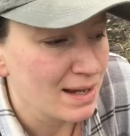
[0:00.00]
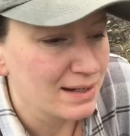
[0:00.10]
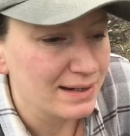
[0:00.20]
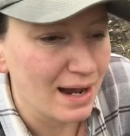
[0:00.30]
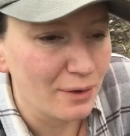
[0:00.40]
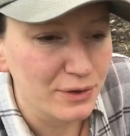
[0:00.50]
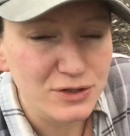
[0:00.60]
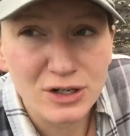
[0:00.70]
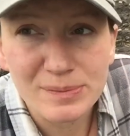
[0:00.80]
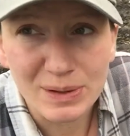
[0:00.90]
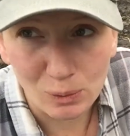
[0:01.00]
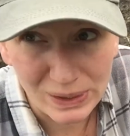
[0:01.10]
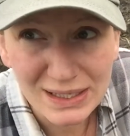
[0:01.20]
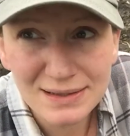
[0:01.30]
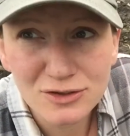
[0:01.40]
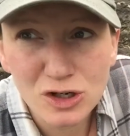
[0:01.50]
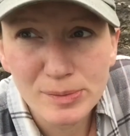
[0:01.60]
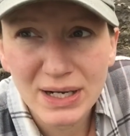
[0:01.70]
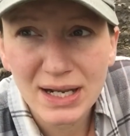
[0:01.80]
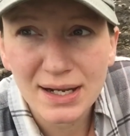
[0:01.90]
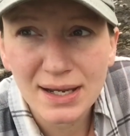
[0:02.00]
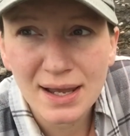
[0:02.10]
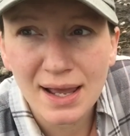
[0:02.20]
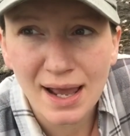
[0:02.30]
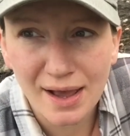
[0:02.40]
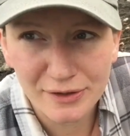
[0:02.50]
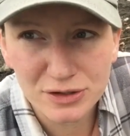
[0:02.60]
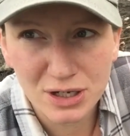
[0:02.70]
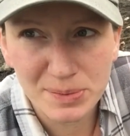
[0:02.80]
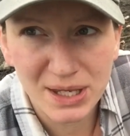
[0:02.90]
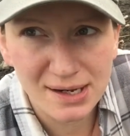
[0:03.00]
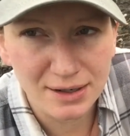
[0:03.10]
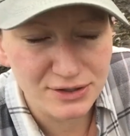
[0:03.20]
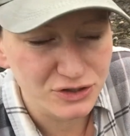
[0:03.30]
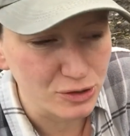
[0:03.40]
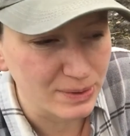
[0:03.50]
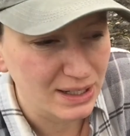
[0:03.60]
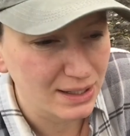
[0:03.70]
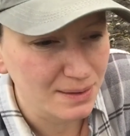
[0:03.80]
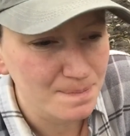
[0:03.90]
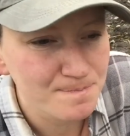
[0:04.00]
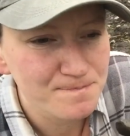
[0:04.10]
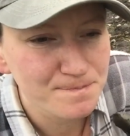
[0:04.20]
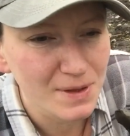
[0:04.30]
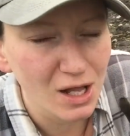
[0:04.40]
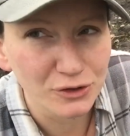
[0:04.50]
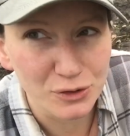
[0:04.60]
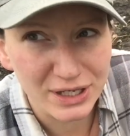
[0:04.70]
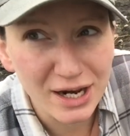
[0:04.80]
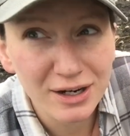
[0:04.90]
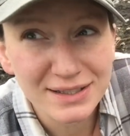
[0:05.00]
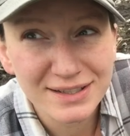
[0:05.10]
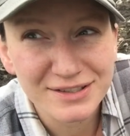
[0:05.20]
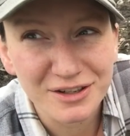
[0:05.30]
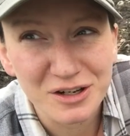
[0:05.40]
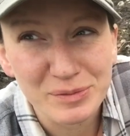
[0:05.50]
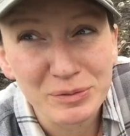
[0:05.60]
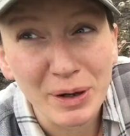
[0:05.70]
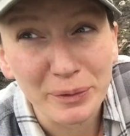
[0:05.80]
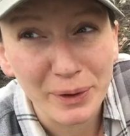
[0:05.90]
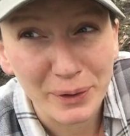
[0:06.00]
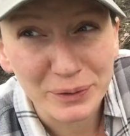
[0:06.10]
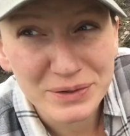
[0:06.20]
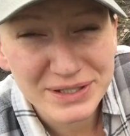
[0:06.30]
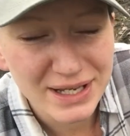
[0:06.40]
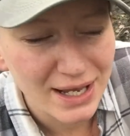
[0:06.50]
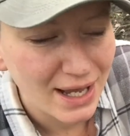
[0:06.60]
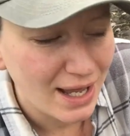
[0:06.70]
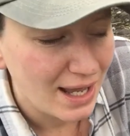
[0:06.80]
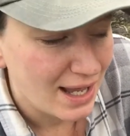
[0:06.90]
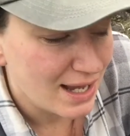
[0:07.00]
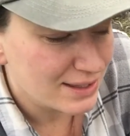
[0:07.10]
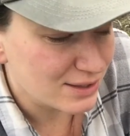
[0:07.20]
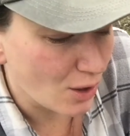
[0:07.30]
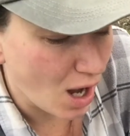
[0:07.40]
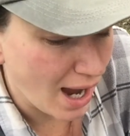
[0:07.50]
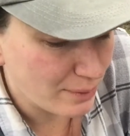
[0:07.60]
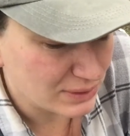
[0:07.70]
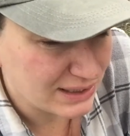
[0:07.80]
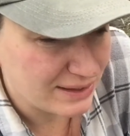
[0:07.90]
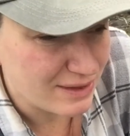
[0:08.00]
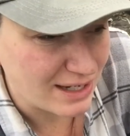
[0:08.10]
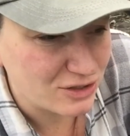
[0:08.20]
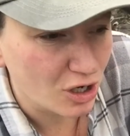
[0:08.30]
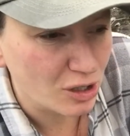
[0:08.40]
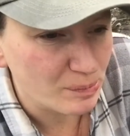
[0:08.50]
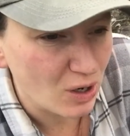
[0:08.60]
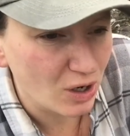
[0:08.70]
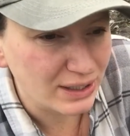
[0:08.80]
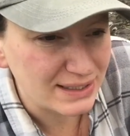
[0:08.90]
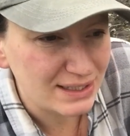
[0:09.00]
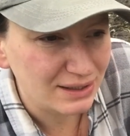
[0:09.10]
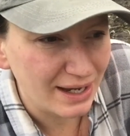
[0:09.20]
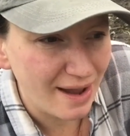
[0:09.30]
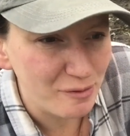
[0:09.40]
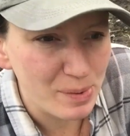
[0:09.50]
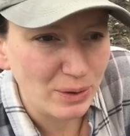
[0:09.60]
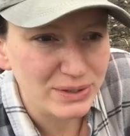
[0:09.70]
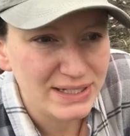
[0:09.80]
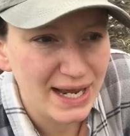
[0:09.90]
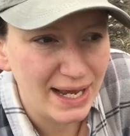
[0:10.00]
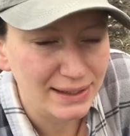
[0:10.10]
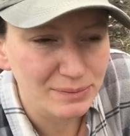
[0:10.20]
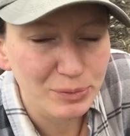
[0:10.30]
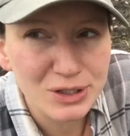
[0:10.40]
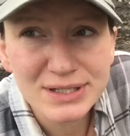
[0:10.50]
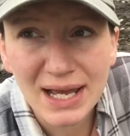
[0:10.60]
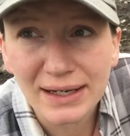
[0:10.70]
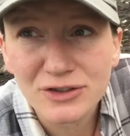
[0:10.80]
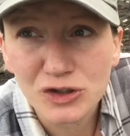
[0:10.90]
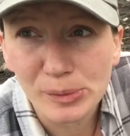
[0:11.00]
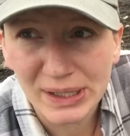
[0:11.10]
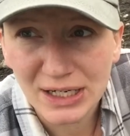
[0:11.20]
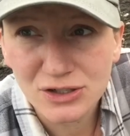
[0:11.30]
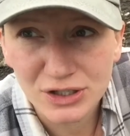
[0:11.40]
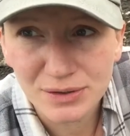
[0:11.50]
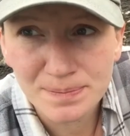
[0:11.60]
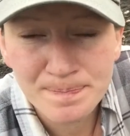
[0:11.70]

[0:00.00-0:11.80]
Now, there's going to be weeds germinating, and there's going to be carrots germinating. I'll know the carrots because they're going to be in my rows. So I will leave that tarp on until I have about 10% germination.